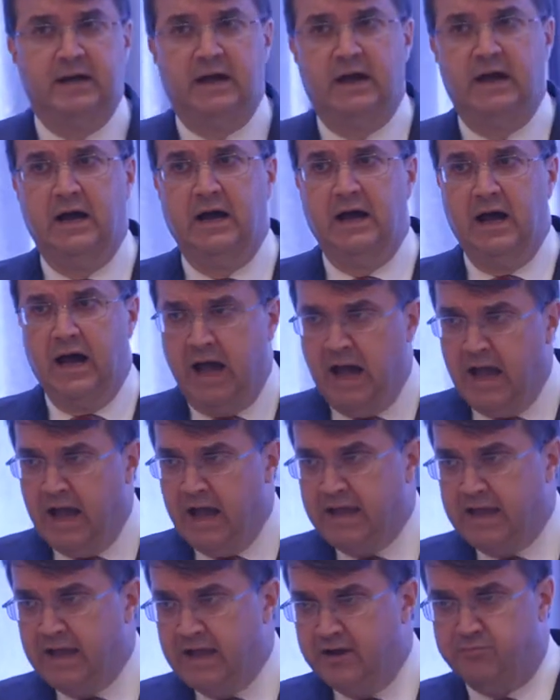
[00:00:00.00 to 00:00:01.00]

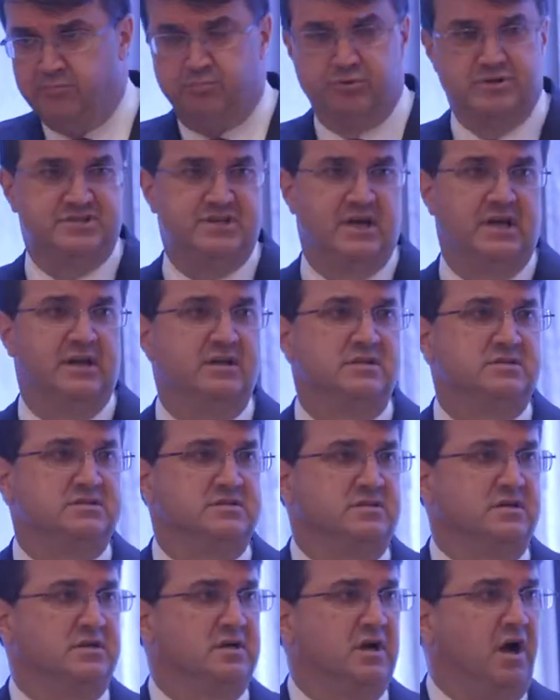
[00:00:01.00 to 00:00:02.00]
I have presented
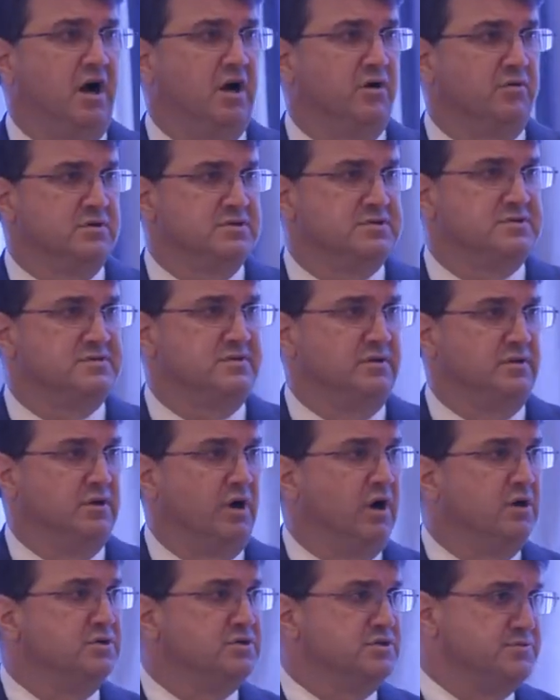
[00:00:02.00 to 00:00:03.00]
to the Congress the
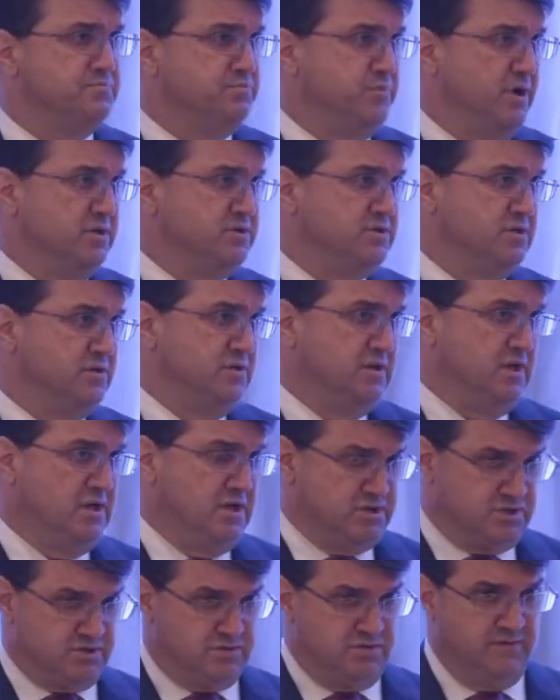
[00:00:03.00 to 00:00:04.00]
largest budget in the
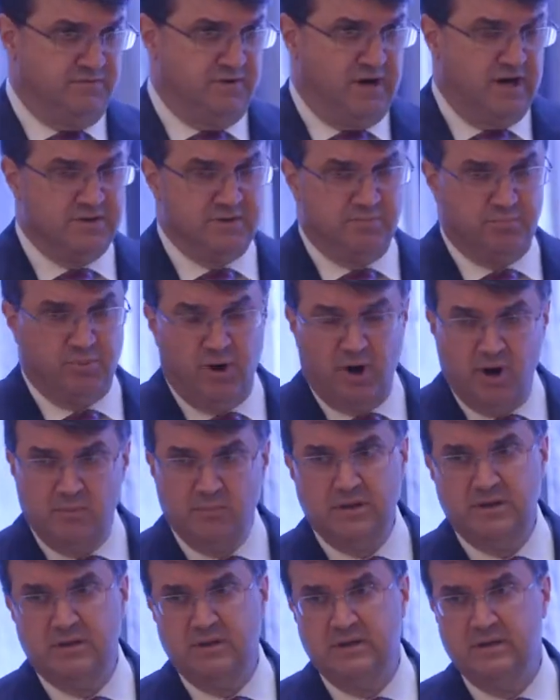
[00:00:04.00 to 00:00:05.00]
history of our
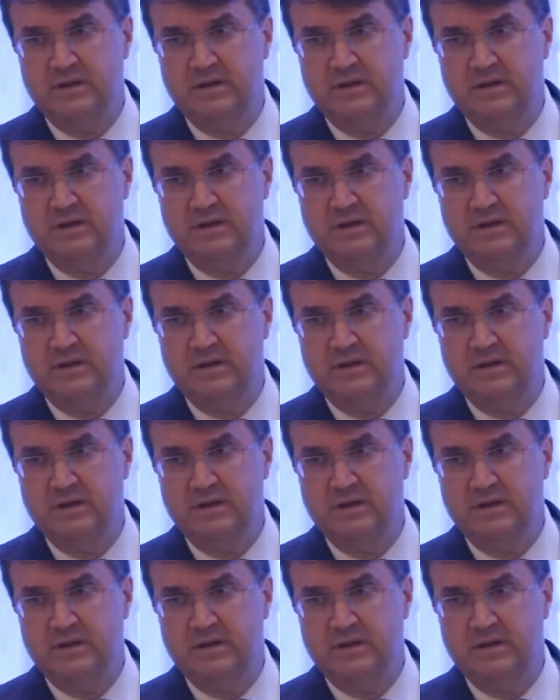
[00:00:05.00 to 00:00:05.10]
department,